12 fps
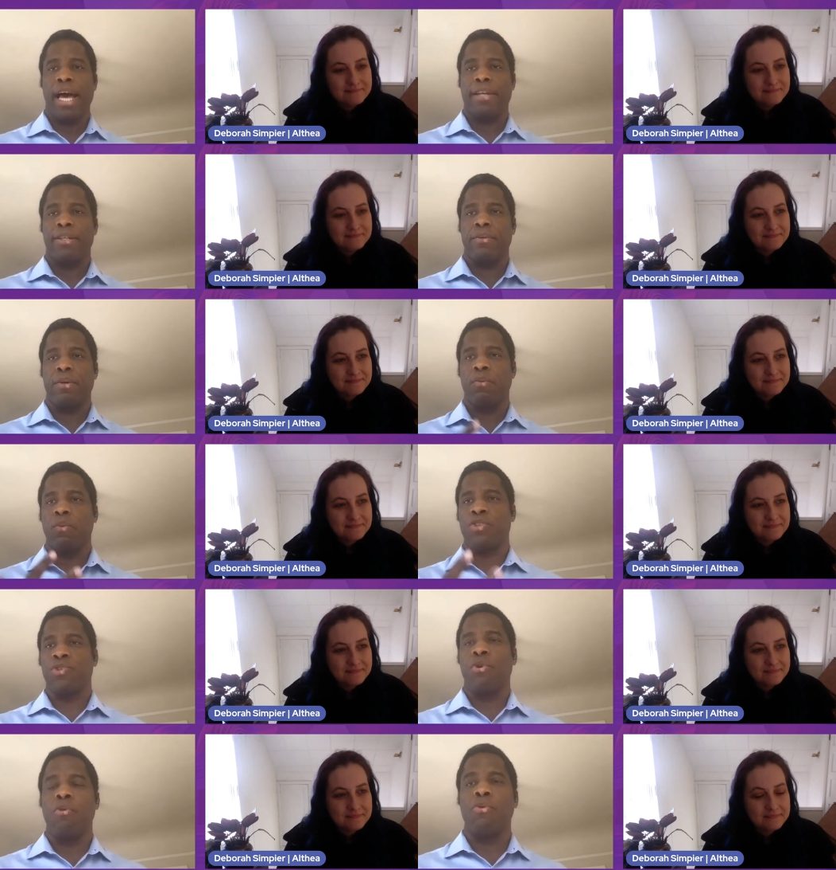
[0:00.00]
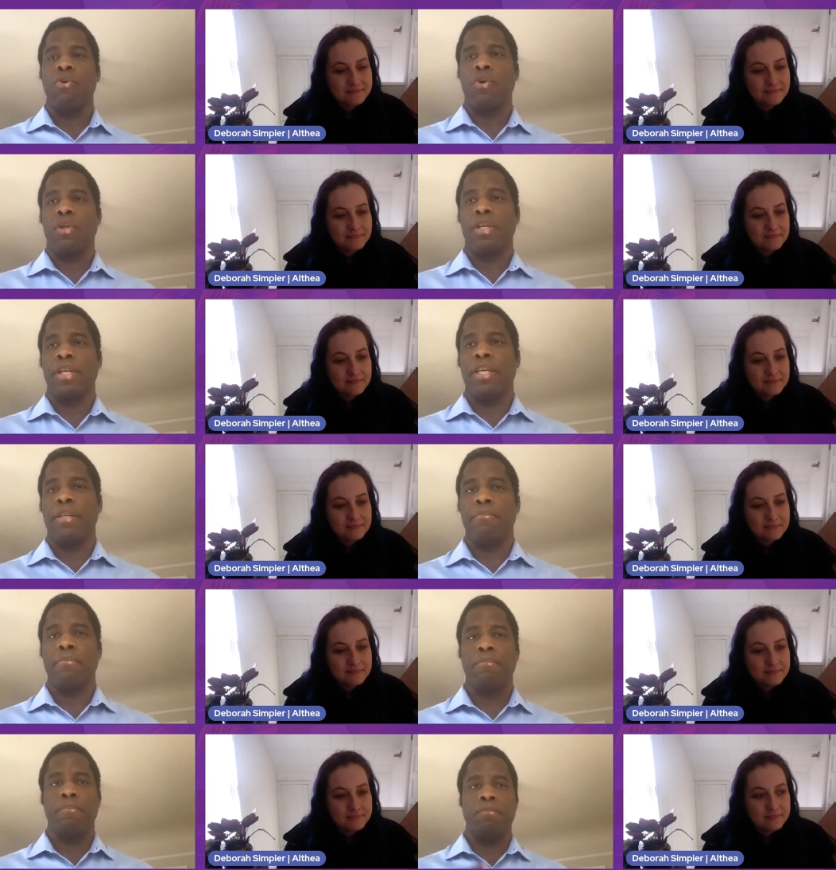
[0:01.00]
Speaker 1: at, and and what's your role
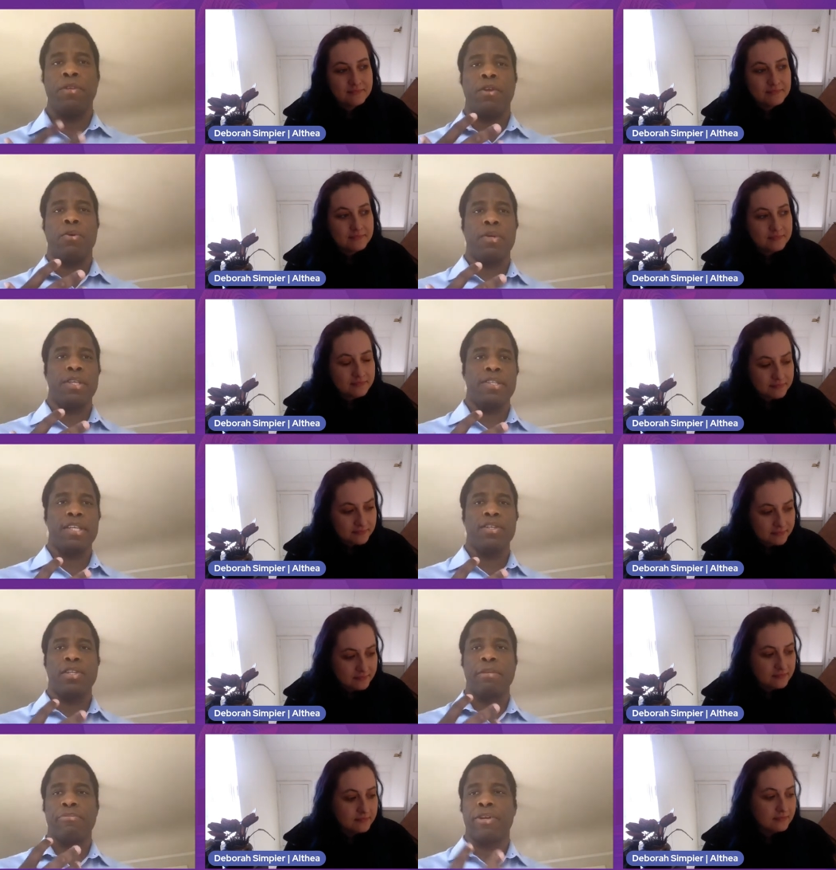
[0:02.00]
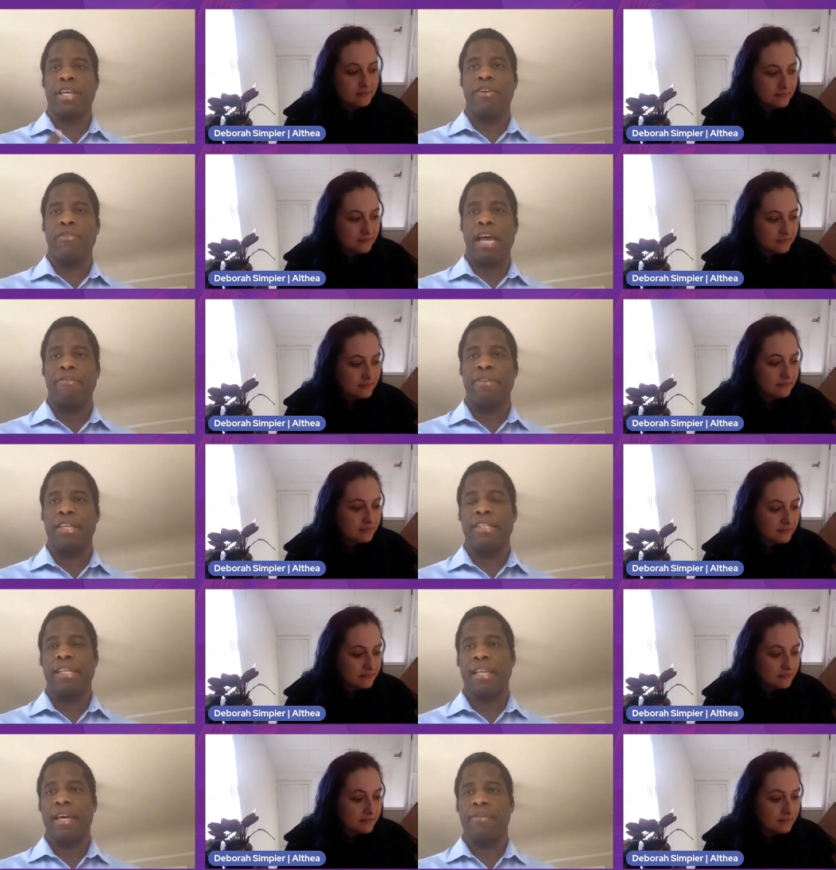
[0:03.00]
in you know essentially bringing Gravity
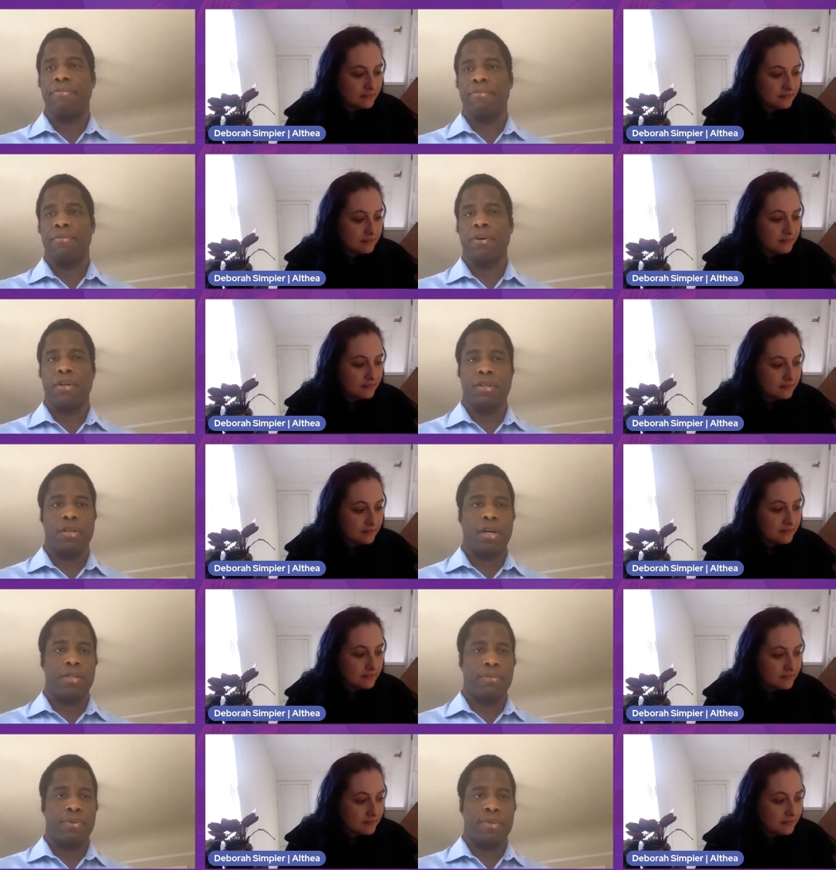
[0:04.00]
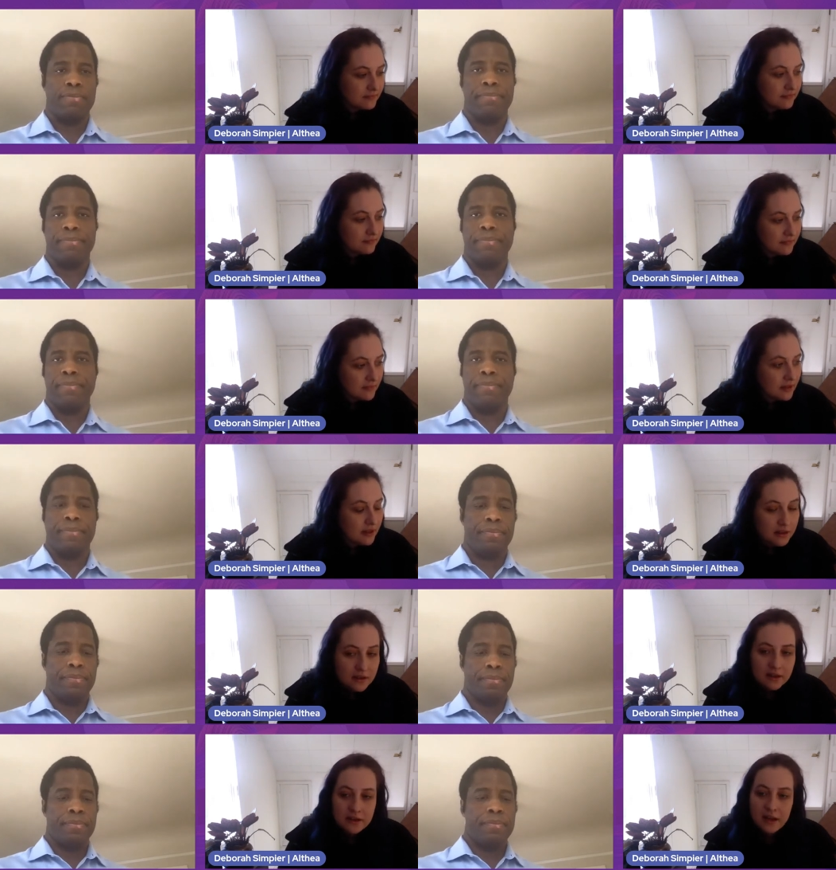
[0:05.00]
to life on Cosmos?
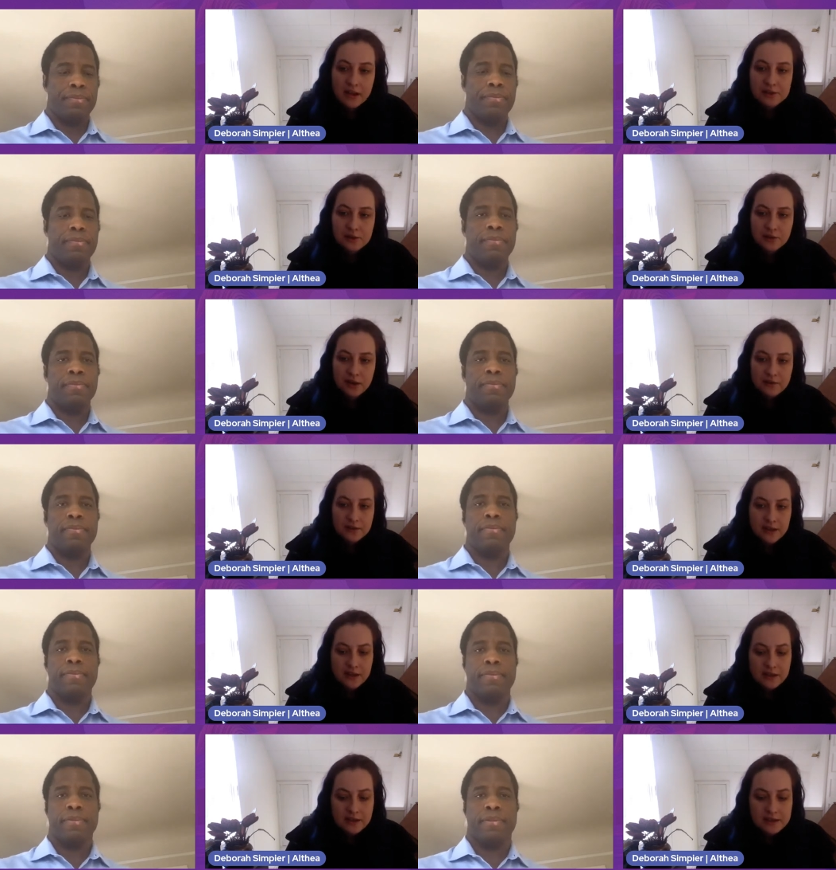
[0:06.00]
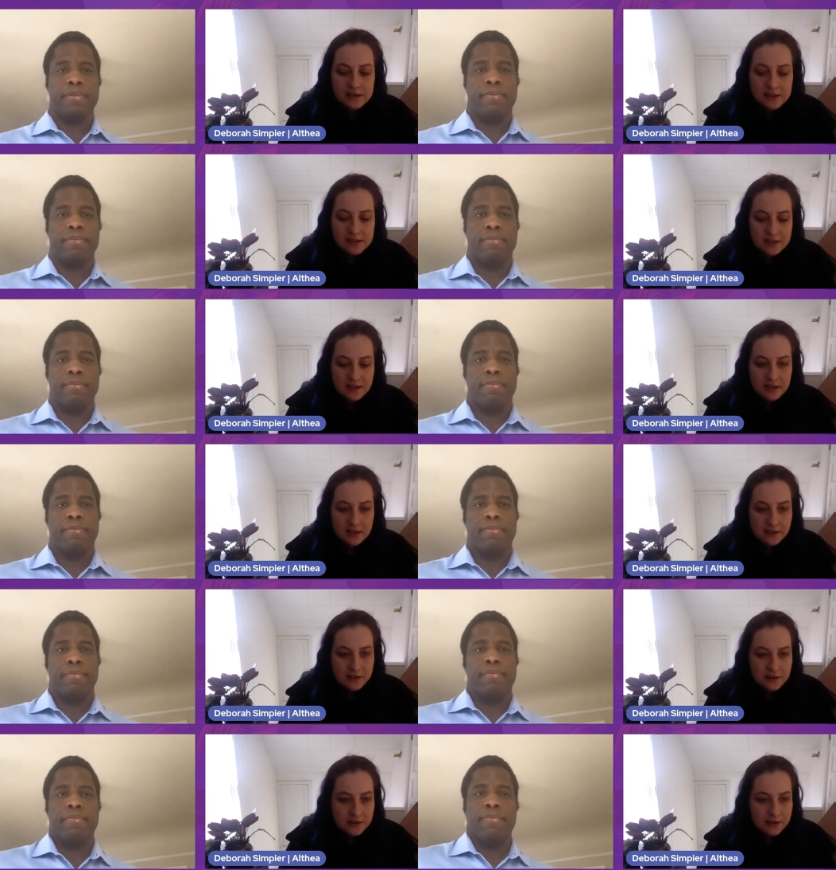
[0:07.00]
Speaker 2: Yeah, so Gravity is the
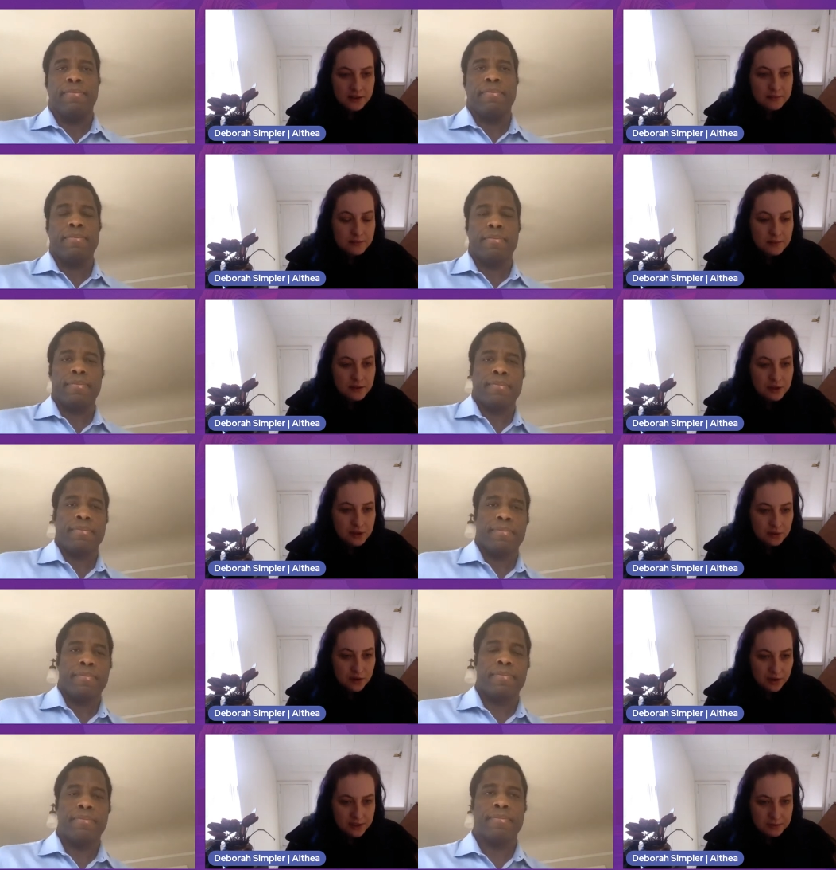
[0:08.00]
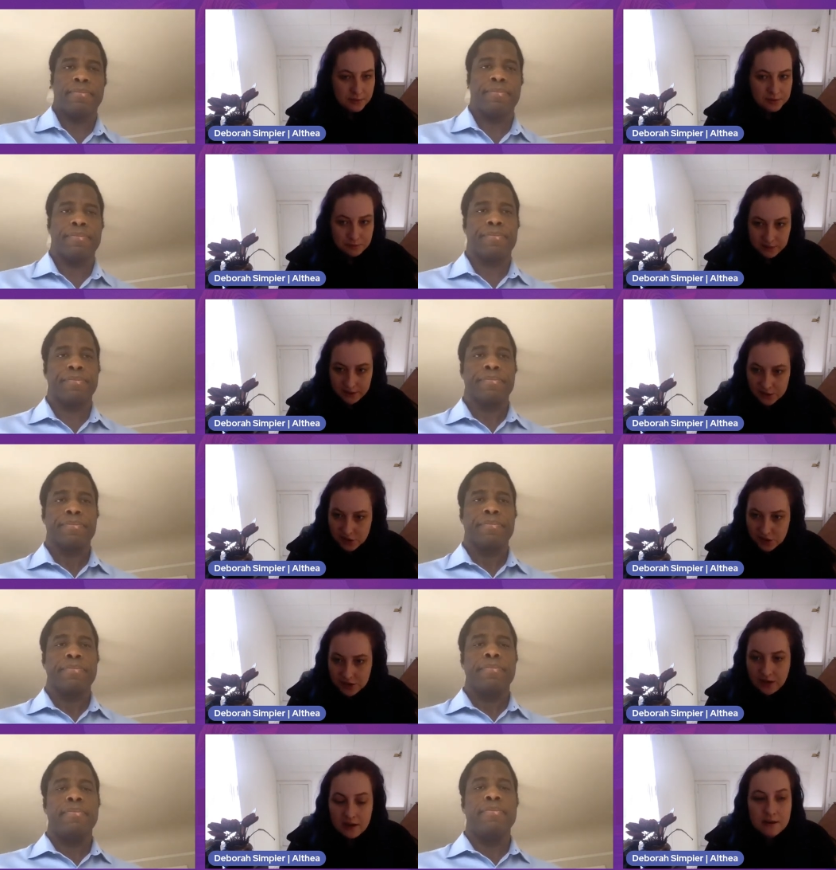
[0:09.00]
Ethereum to Cosmos bridge,
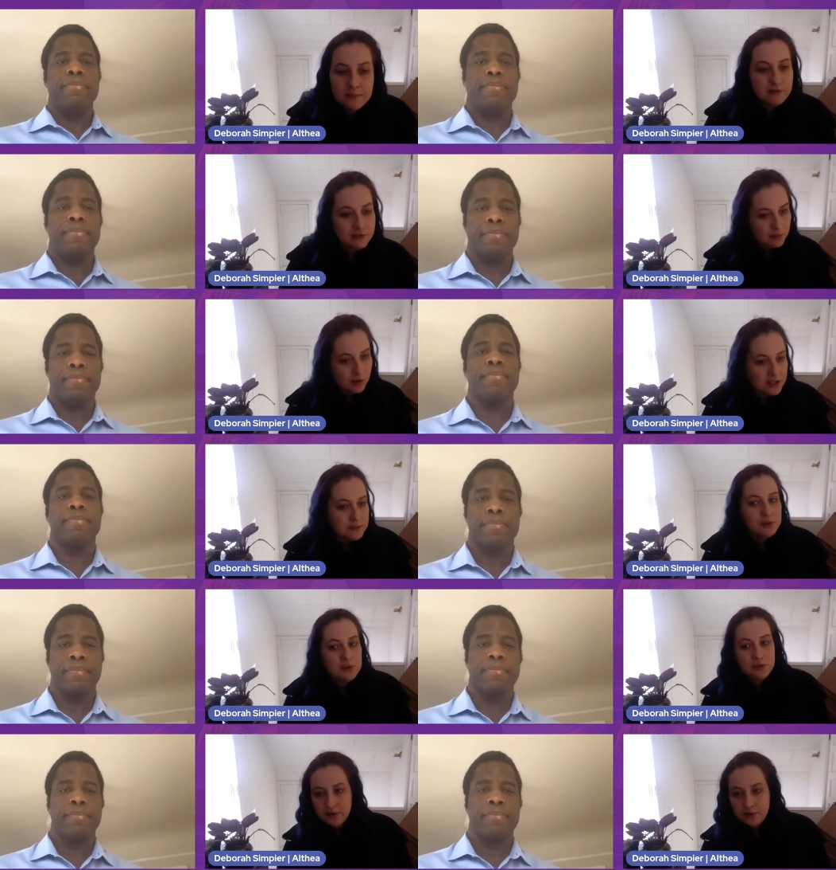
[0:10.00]
um, and from Cosmos to